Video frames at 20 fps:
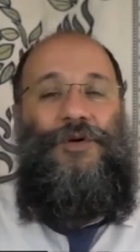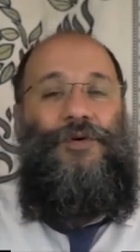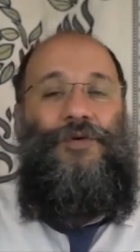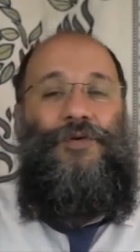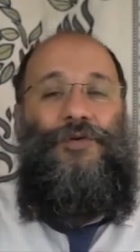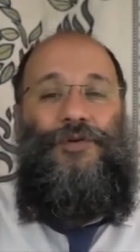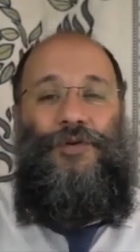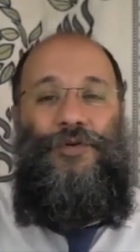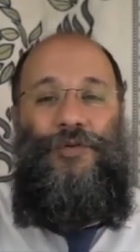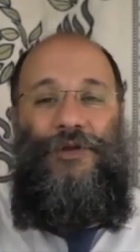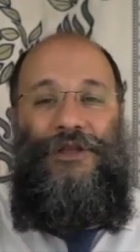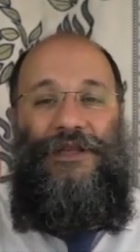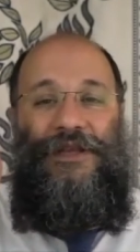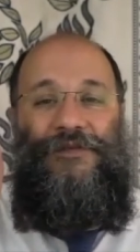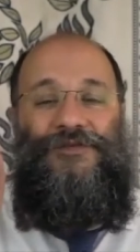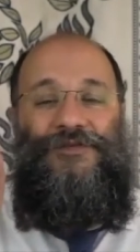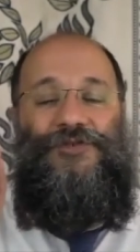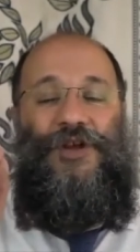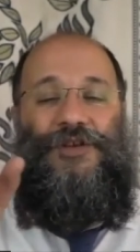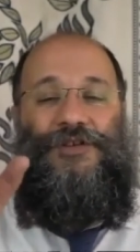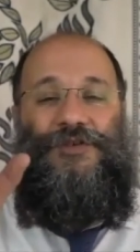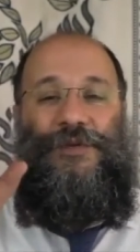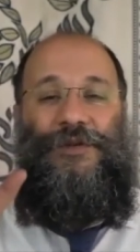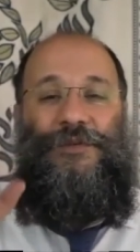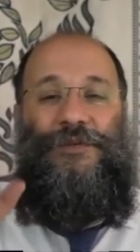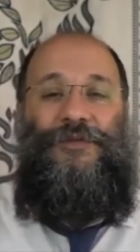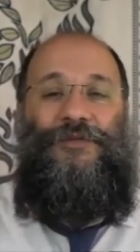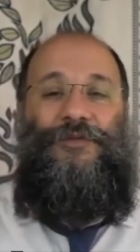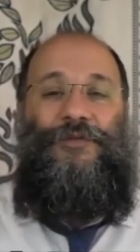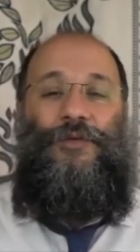you will give
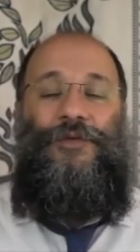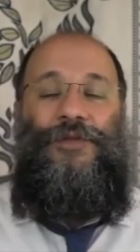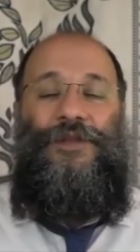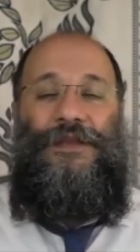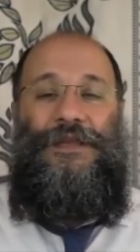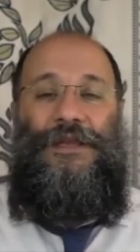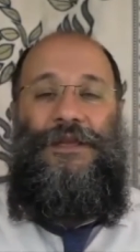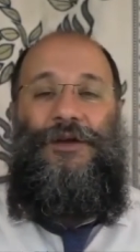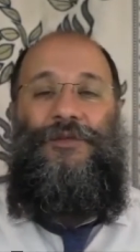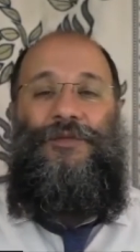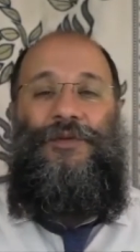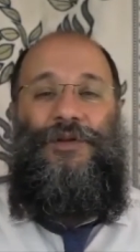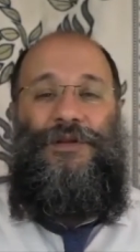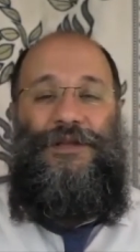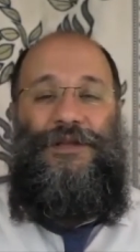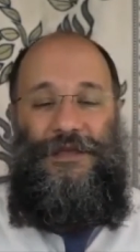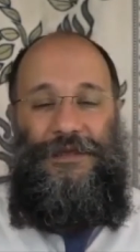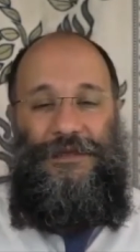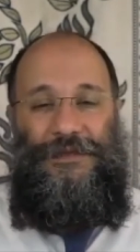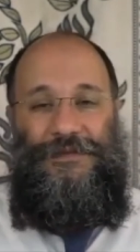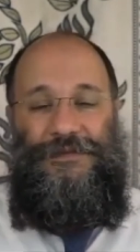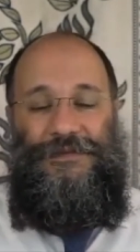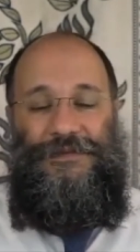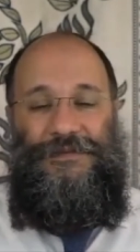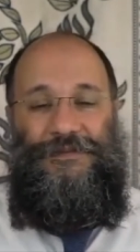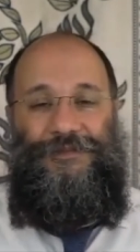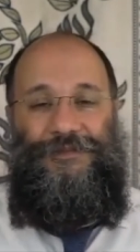judgment before the King of all kings.